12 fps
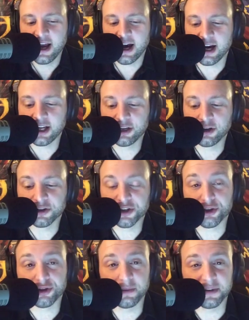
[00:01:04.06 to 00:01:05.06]
Uh, you can
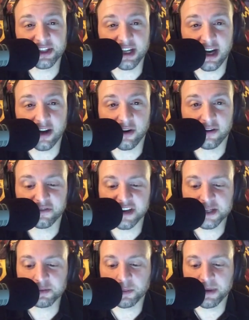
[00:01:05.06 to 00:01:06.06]
also stream us on our
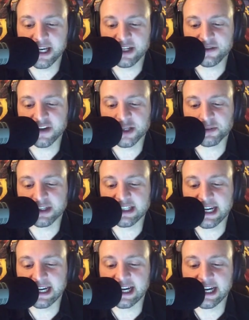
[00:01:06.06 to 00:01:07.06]
Facebook page,
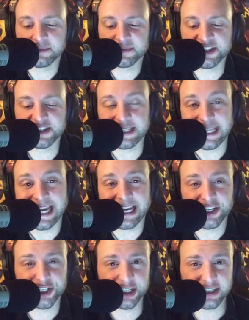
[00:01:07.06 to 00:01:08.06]
facebook.com
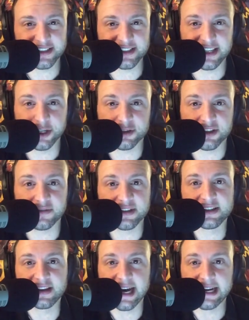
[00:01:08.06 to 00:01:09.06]
slash secrets of
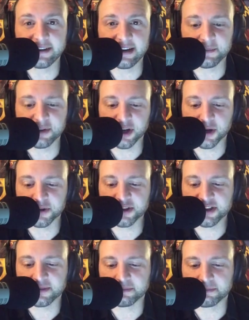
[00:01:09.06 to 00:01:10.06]
the sire. I'm your
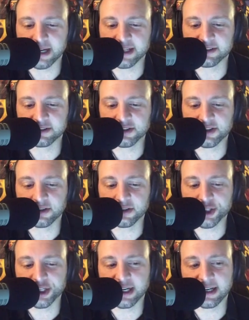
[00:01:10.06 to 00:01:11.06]
host, Michael
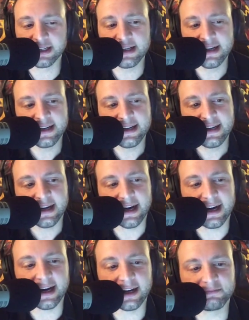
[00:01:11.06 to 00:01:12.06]
Dolce.
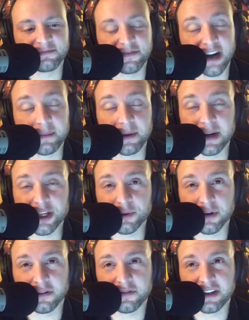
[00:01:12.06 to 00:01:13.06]
Uh, find me on my
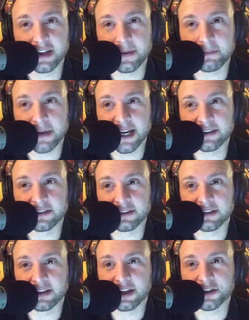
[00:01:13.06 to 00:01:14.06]
Twitter feed,
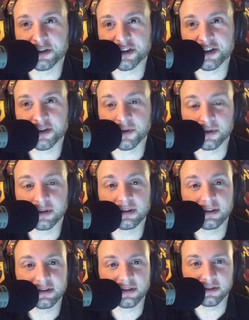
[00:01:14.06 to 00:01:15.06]
Michael
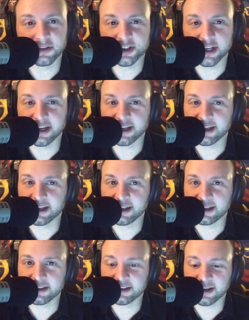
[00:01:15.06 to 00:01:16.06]
underscore Dolce.
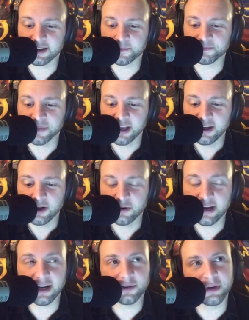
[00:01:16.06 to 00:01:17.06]
And um,
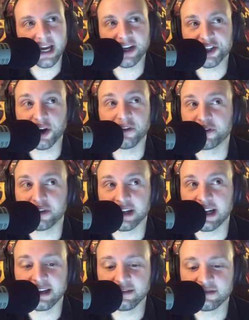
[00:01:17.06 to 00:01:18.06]
we, got a, we got a show for you
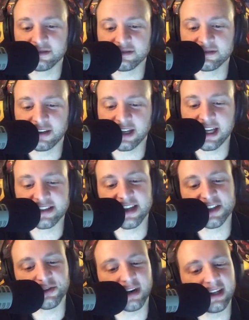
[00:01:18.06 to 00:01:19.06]
today. I can't
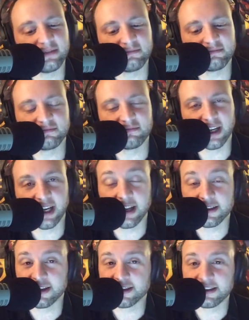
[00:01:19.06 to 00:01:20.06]
say it's great. I
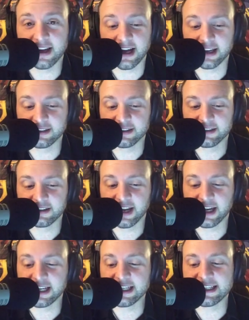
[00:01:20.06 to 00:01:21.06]
can't say it's not
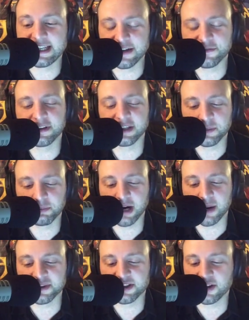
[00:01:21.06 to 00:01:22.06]
I can definitely
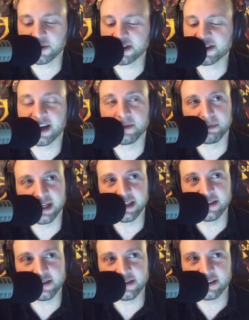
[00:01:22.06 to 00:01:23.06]
promise no insane
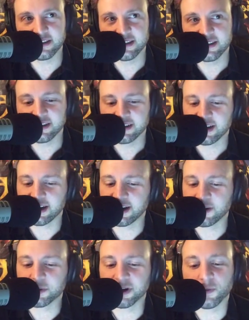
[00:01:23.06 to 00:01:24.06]
beatings.
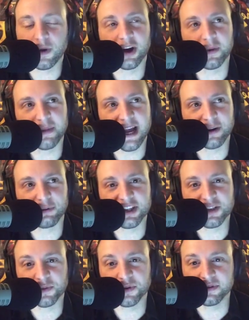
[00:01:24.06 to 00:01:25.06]
Uh, we're going to welcome back
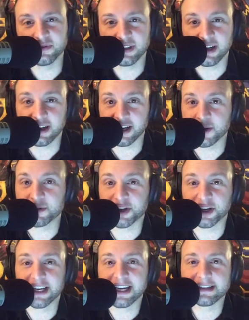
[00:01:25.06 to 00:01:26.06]
Rus Wooton. Uh, he was
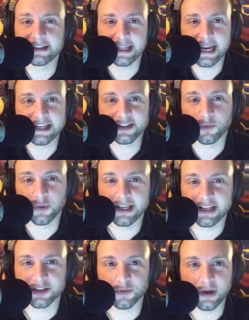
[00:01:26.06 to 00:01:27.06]
our guest last
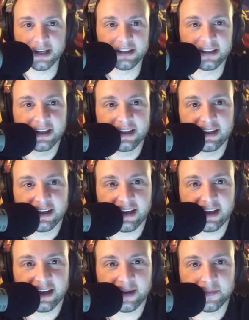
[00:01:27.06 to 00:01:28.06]
week as well.
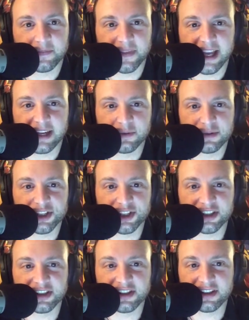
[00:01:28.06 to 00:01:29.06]
Um, and it was
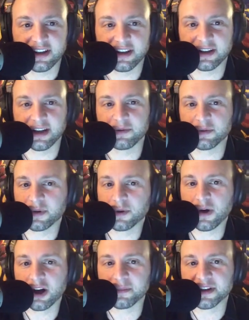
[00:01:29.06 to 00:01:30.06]
just, uh, and we want
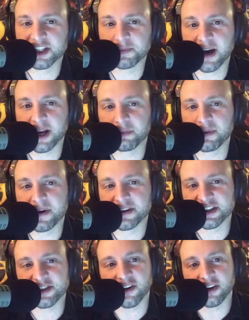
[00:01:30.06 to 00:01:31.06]
to welcome Espada
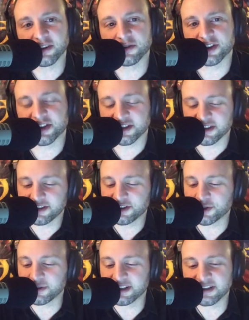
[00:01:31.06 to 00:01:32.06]
Primera Stark, who just
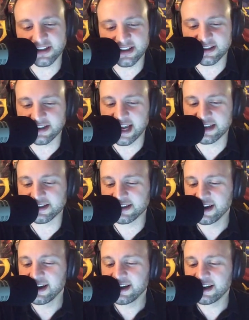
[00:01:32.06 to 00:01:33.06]
joined us as, as
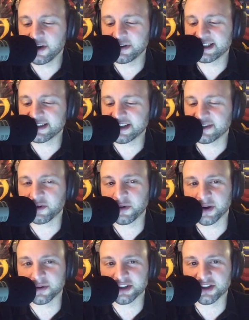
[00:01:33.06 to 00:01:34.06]
he always does every
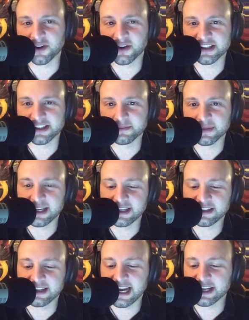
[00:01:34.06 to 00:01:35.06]
week, which is awesome.
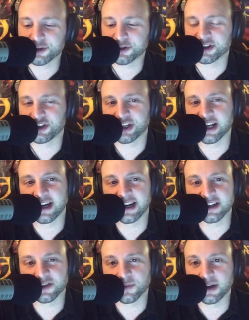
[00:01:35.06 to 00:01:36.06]
And at Jersey
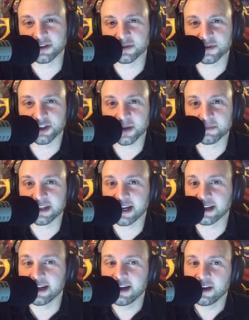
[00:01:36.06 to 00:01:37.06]
Jedi as well, who jumped
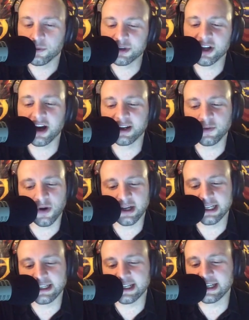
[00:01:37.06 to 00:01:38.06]
on. We're talking
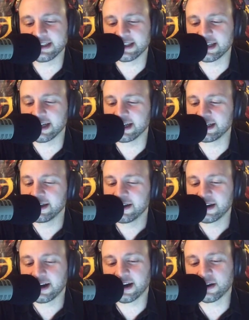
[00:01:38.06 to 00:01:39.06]
Walking Dead tonight.
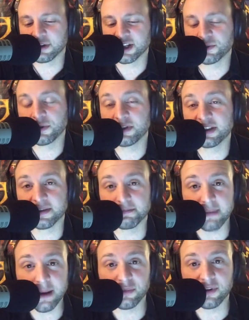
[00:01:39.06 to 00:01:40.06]
Uh, Rus Wooton is a
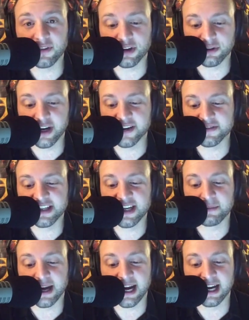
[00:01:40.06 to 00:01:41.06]
member of the creative
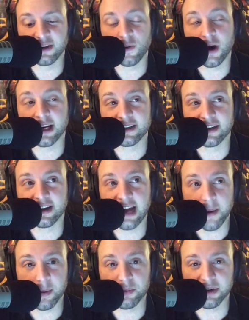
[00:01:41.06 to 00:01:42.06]
team behind the Walking Dead
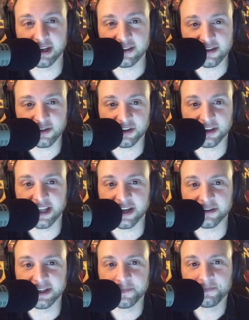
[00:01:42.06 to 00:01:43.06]
comic book. He does all the
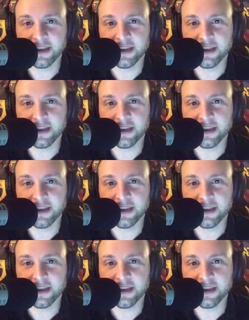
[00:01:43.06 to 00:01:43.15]
lettering.